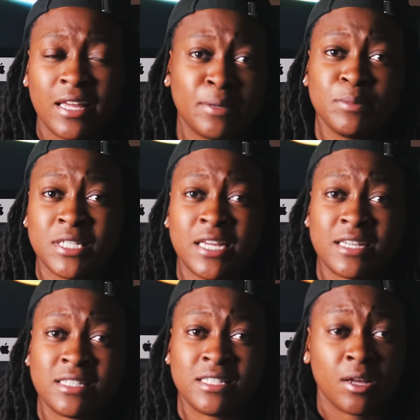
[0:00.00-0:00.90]

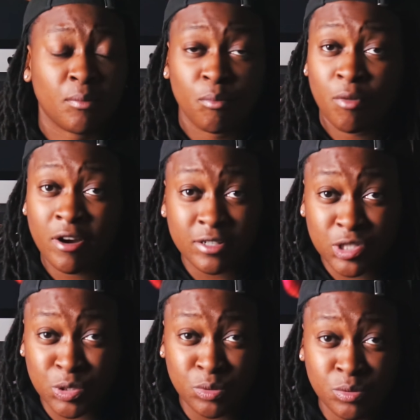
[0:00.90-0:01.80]
M6
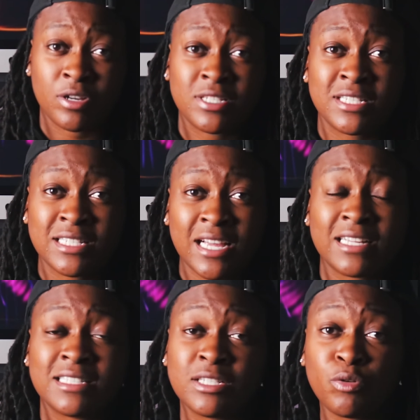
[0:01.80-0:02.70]
Mark II, or is this
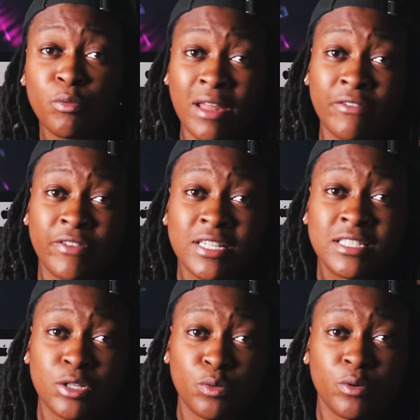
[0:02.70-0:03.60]
guy still relevant and
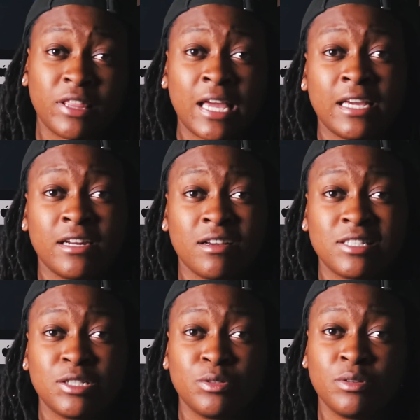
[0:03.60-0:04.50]
still worth hanging
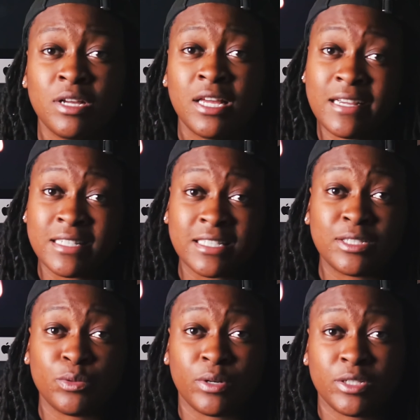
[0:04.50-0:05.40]
on to into
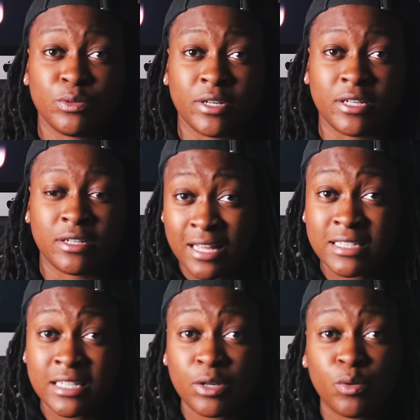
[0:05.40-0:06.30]
2020?
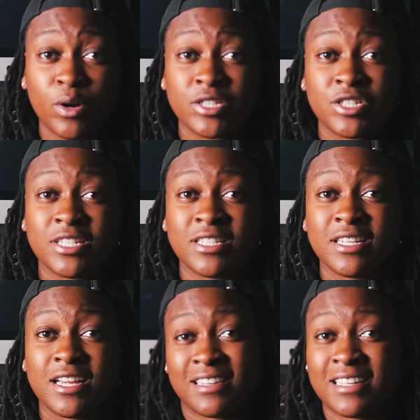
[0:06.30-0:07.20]
That's a good
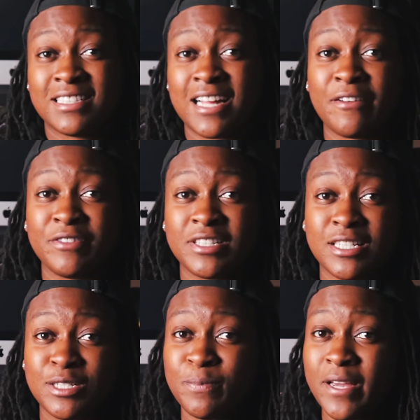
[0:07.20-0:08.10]
question. Let's dive
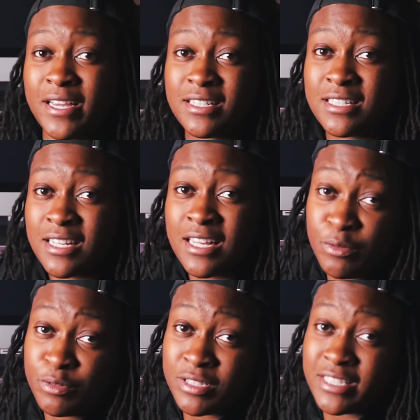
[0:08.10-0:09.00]
into the specs
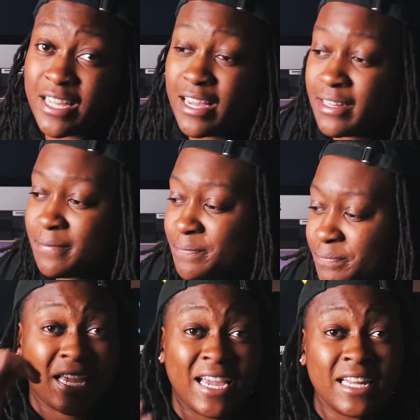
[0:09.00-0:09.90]
and we'll decide.
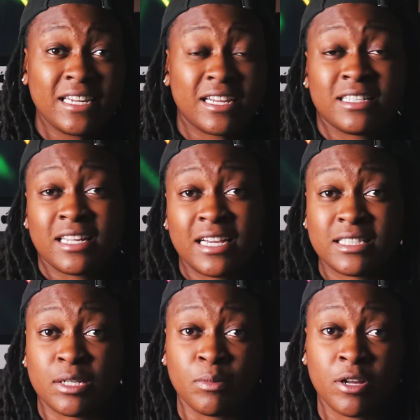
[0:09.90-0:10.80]
Canon,
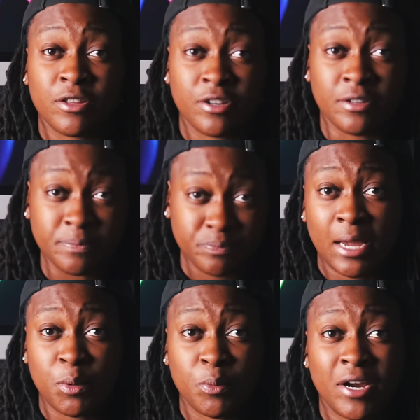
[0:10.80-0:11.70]
unlike some other
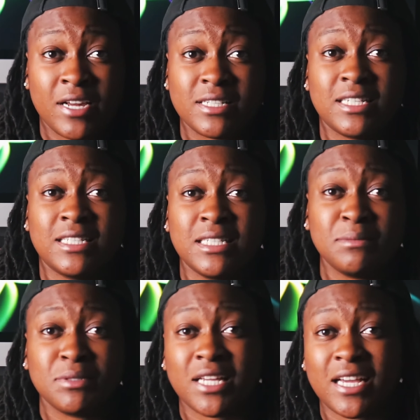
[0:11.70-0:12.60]
camera brands, it
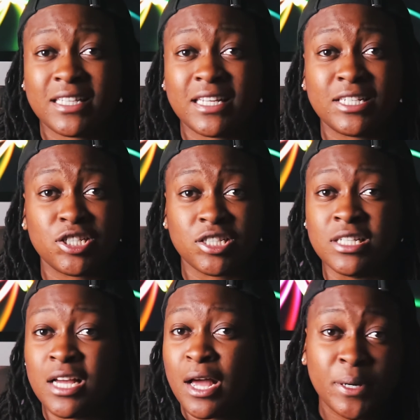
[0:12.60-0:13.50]
seems like they
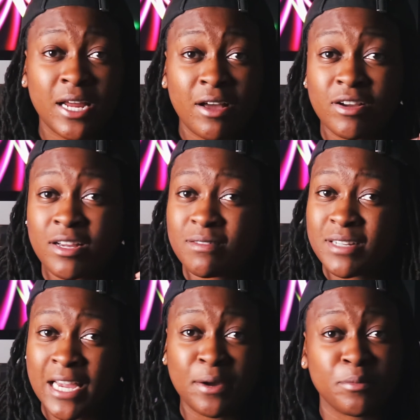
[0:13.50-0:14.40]
just put out
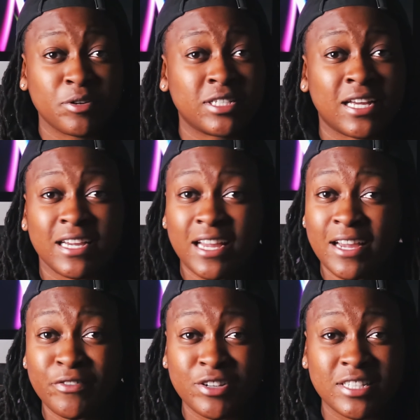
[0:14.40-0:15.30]
cameras like
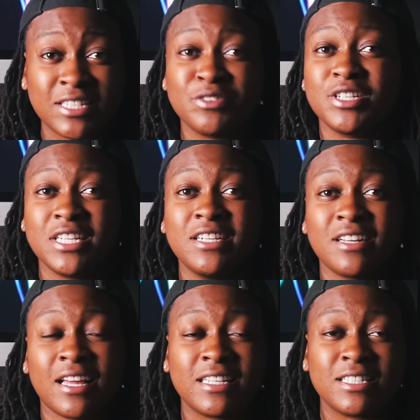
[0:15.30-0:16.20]
every single
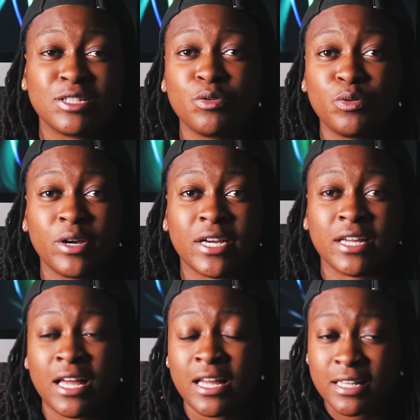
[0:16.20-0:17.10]
year, like it's so quick.
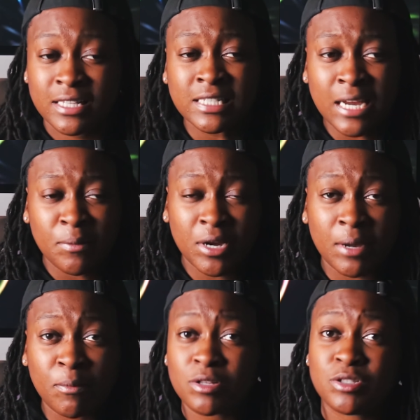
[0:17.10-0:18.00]
This camera
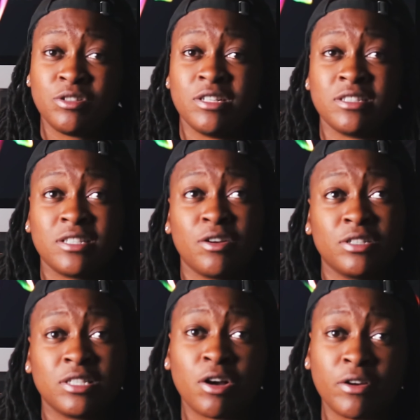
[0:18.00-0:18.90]
came out 2 years ago and it's